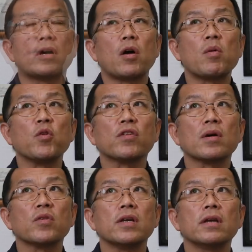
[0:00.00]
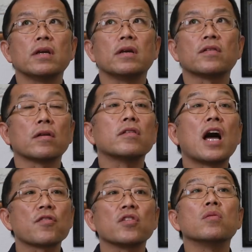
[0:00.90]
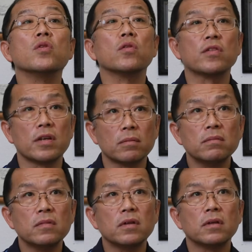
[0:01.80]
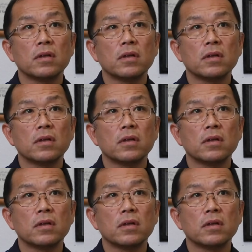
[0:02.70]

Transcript: Our museum is a national museum